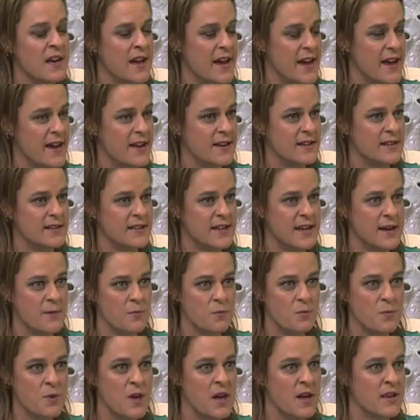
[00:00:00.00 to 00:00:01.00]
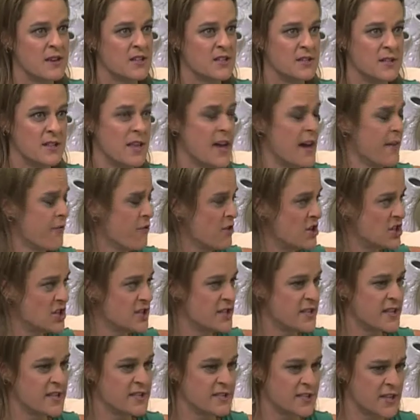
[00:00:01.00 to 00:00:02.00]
And um, the average